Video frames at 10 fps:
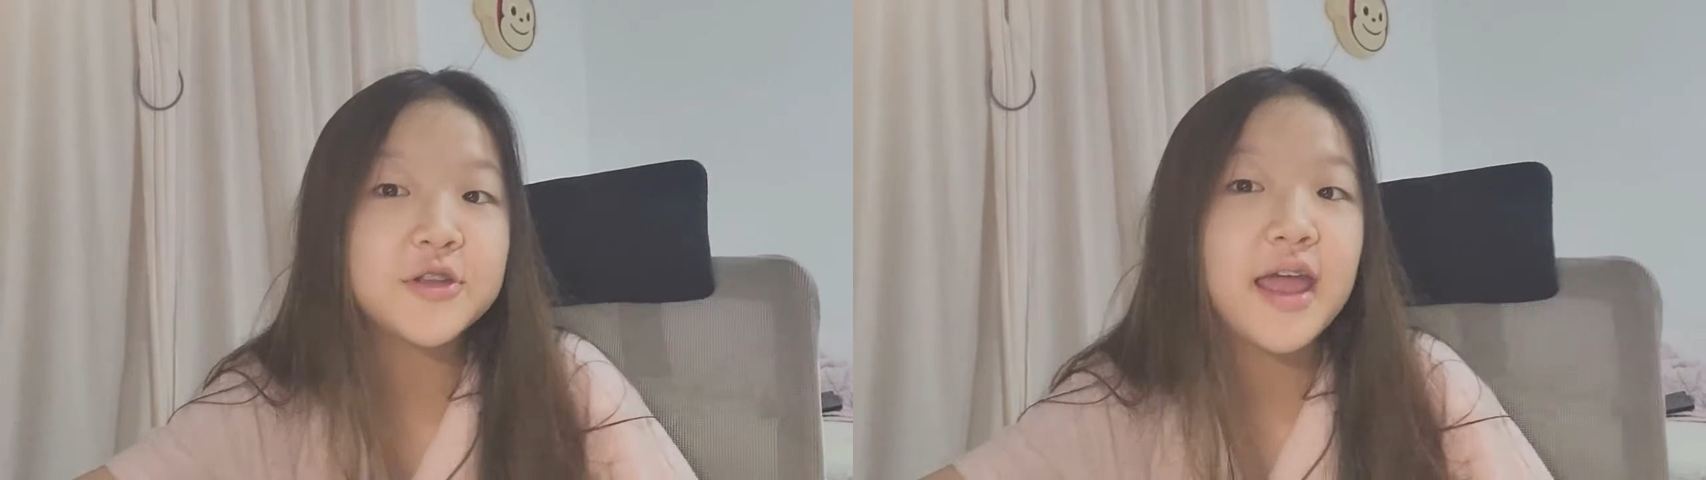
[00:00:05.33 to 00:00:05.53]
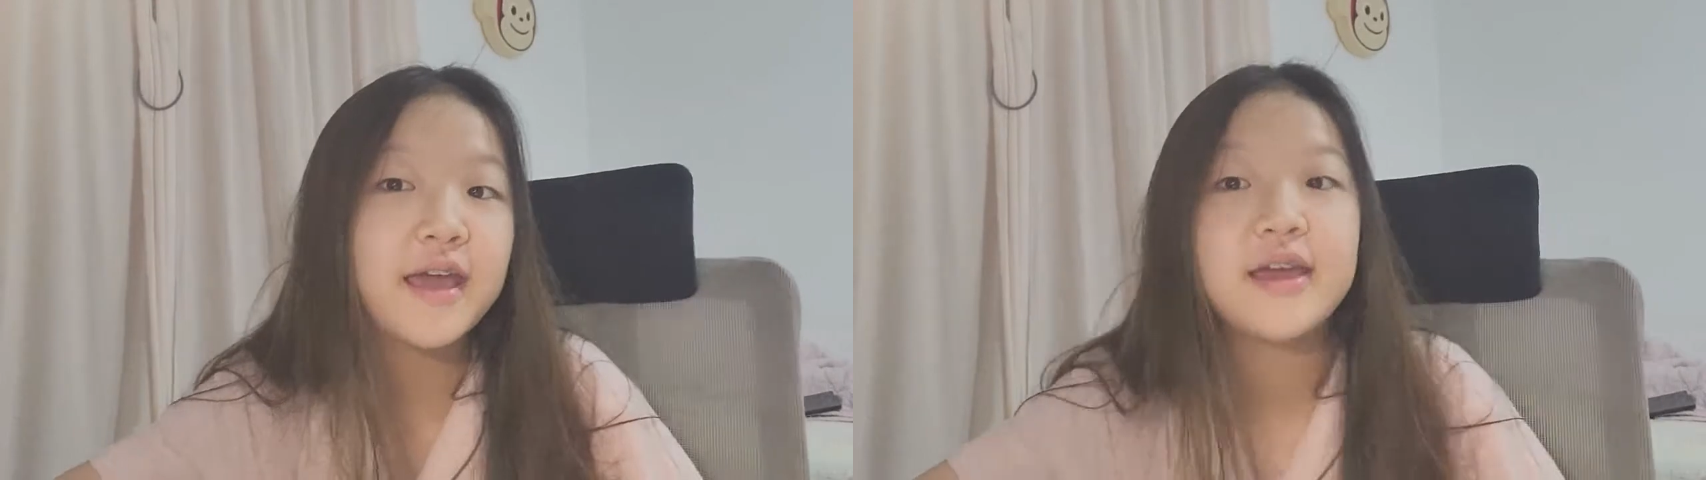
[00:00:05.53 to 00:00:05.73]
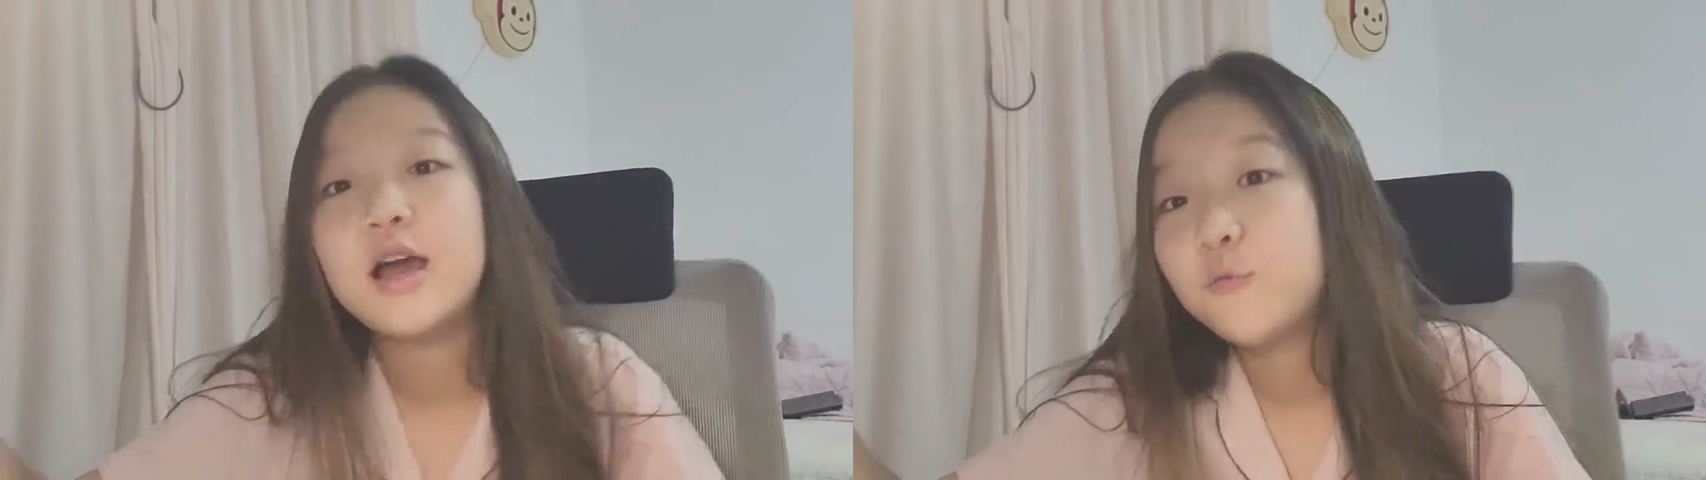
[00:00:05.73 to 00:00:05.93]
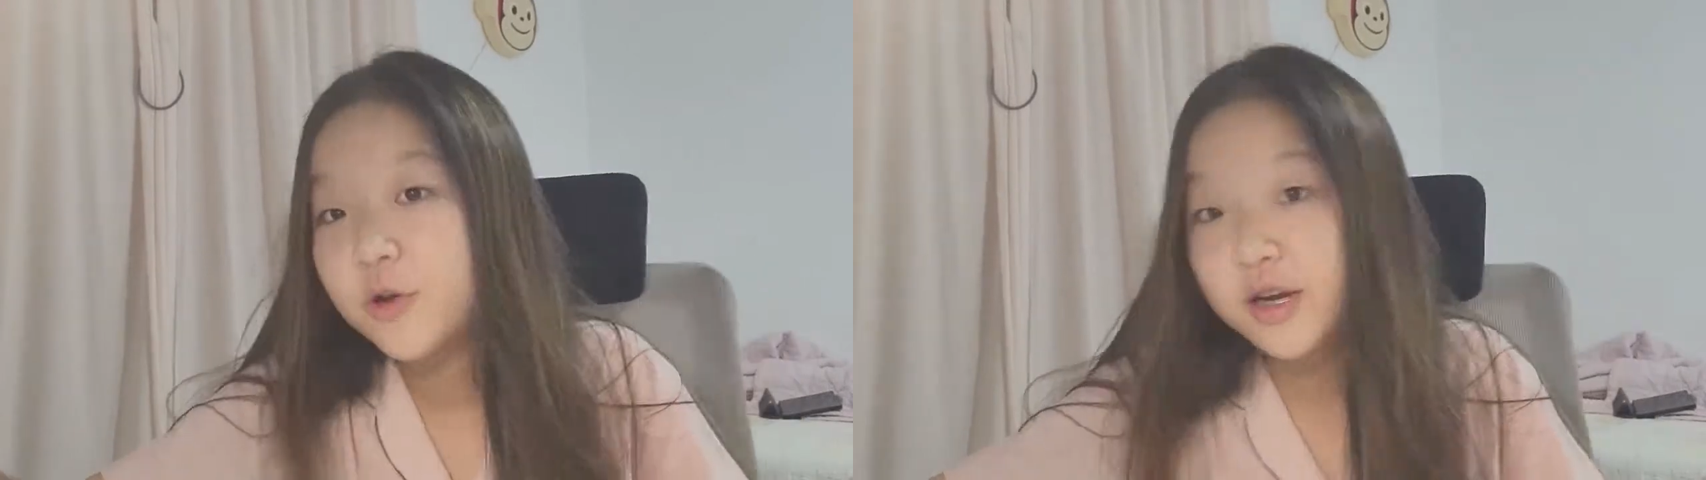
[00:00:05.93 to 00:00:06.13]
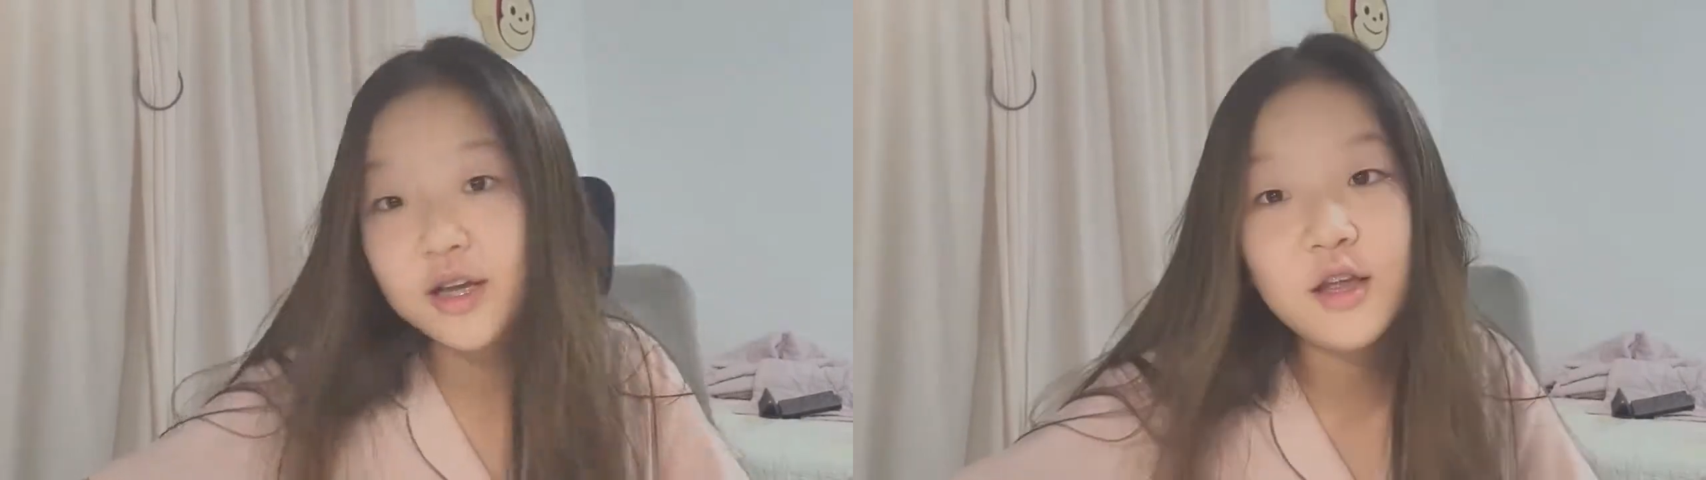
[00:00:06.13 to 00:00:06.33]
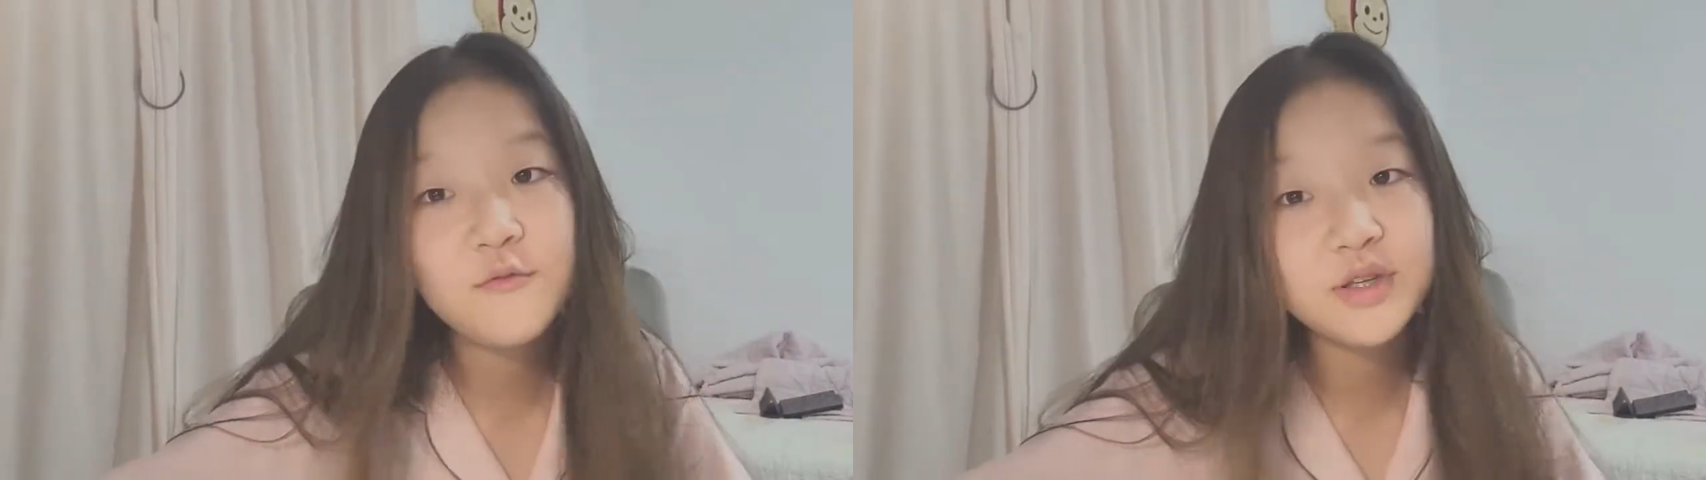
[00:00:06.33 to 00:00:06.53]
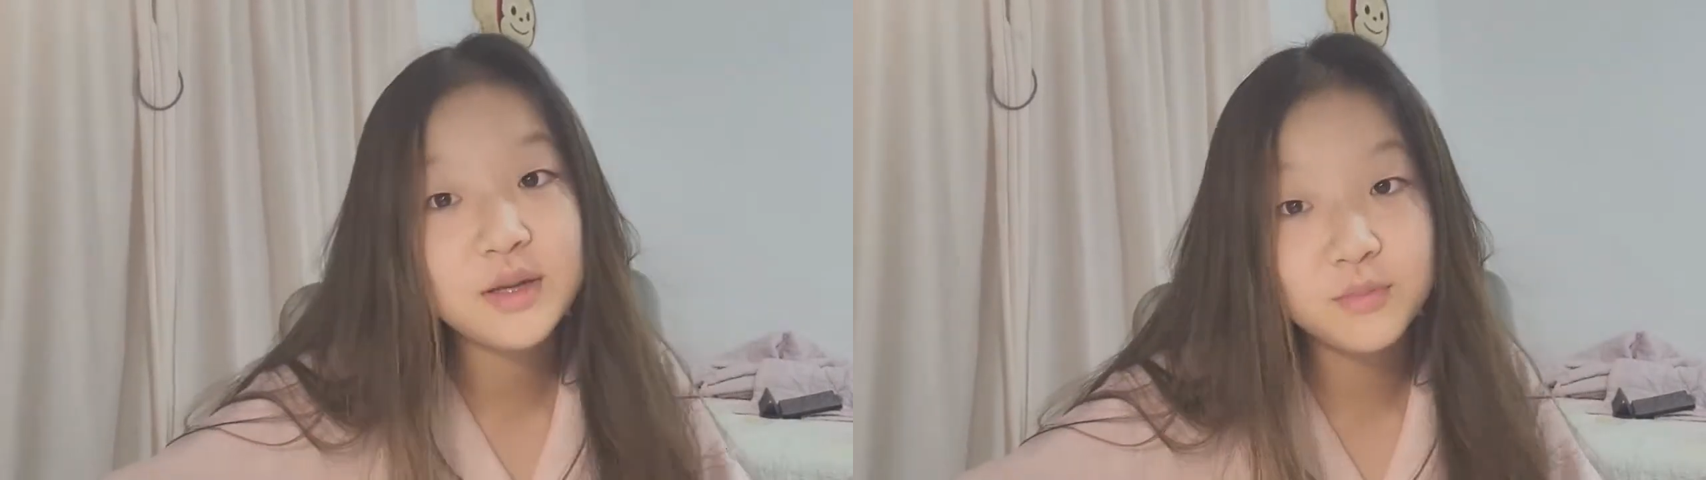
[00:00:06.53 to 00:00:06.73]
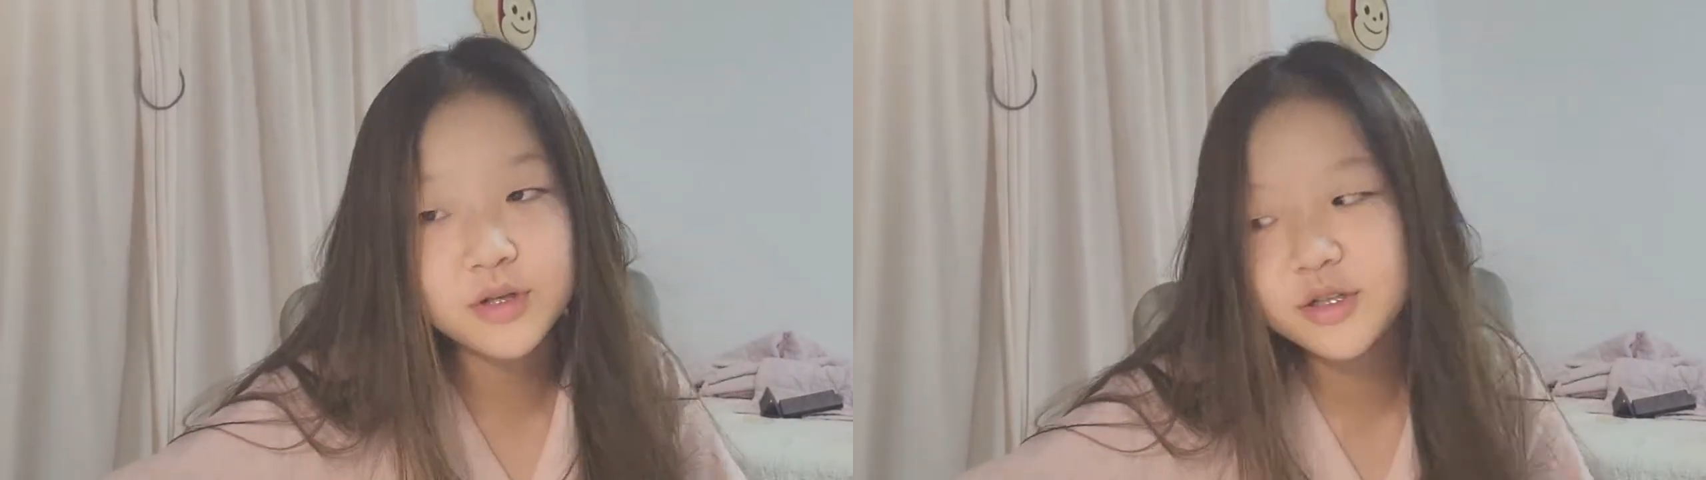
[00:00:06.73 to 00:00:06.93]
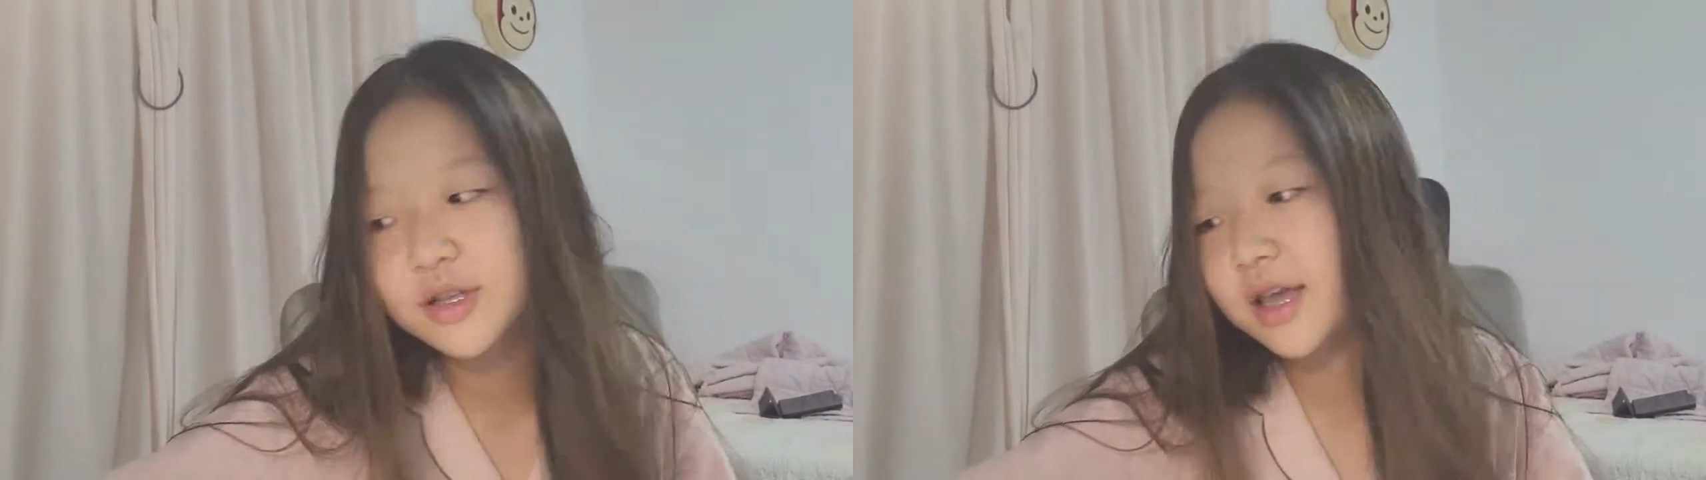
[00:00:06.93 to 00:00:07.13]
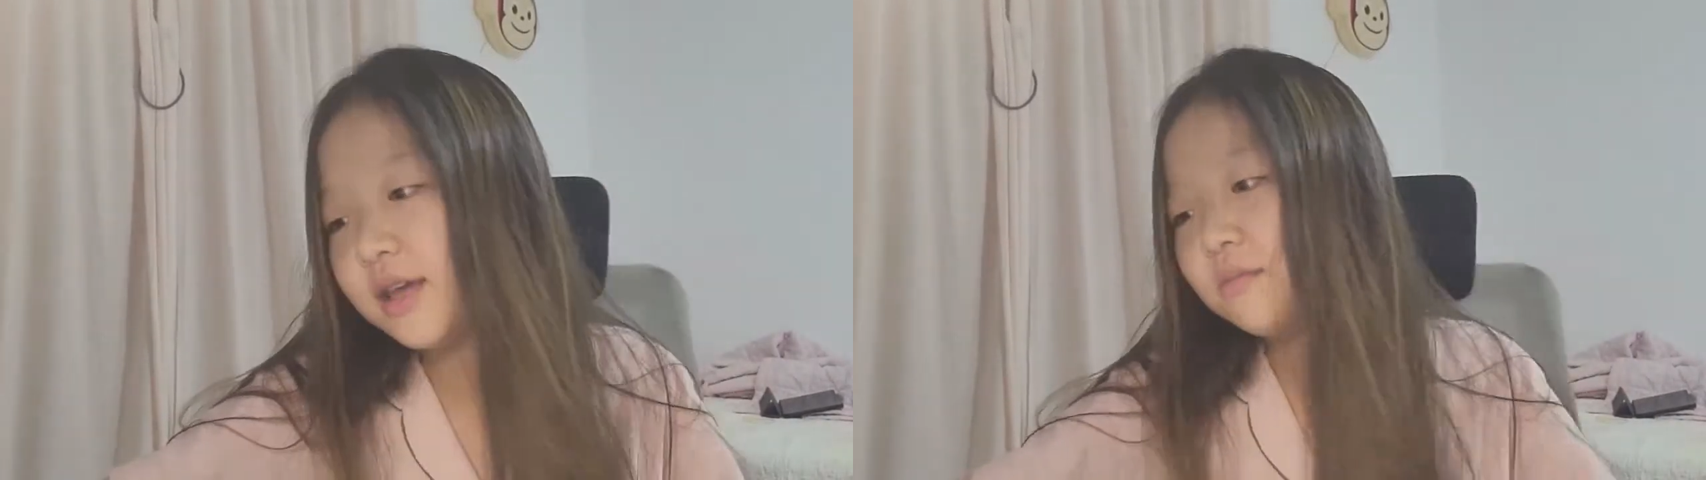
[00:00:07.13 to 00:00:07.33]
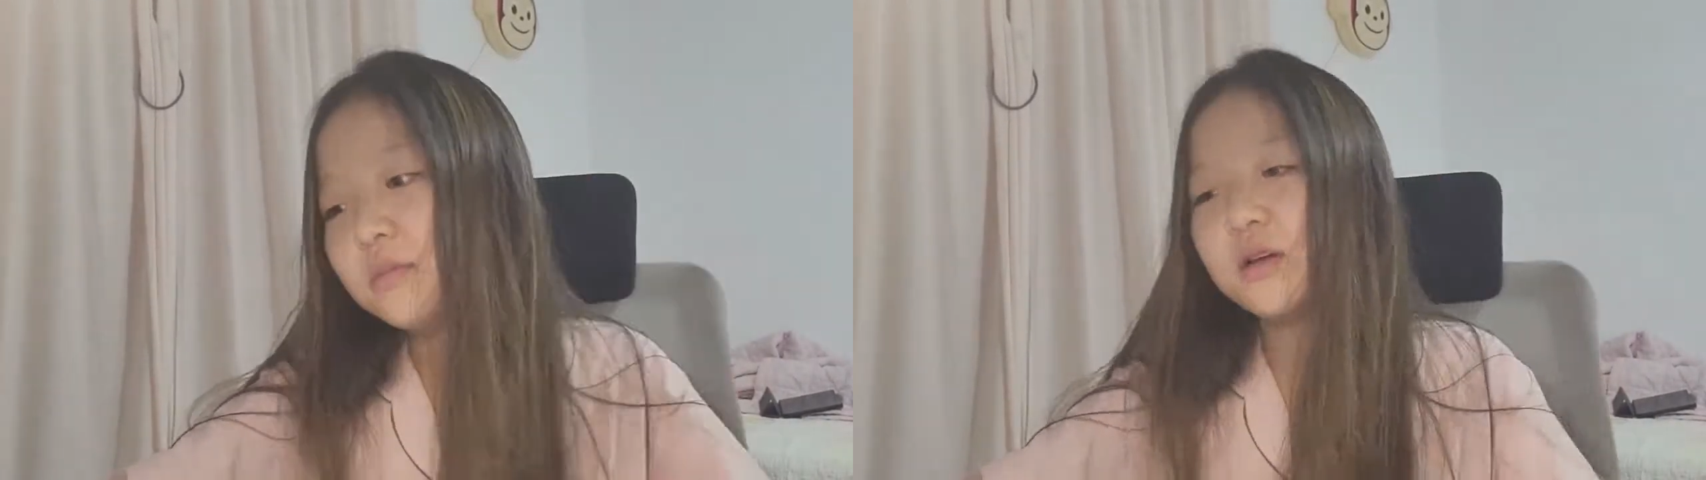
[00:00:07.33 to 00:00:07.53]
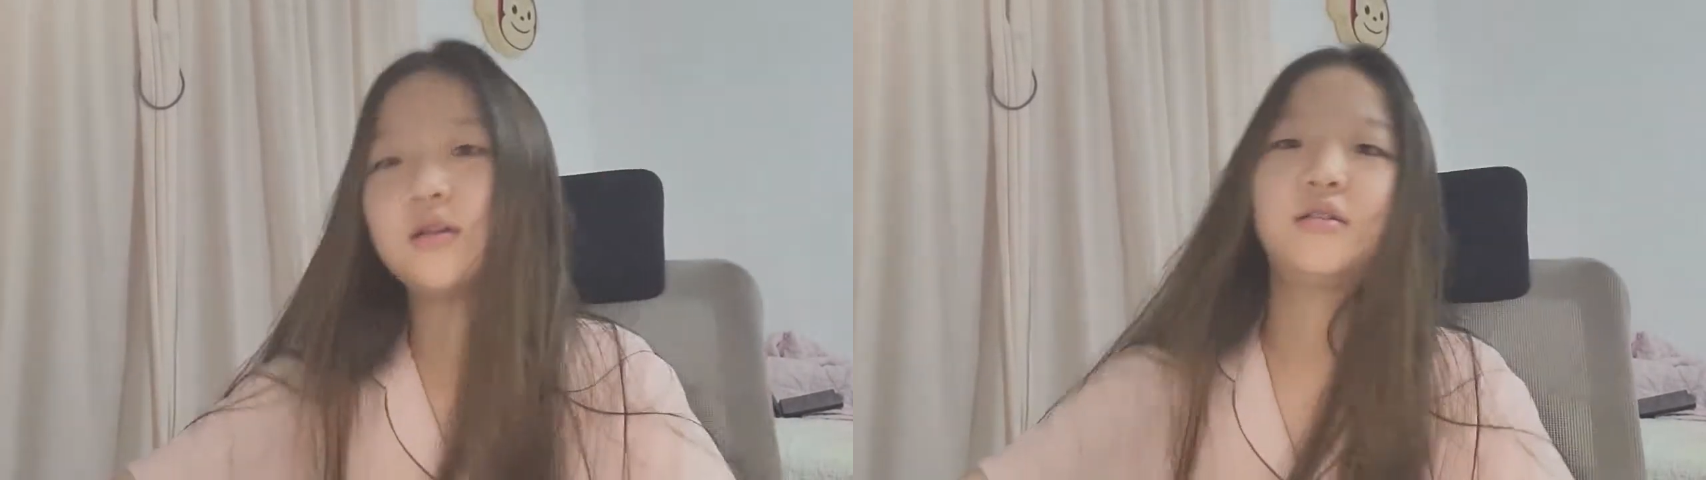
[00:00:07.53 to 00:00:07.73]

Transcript: today, we're gonna read a book named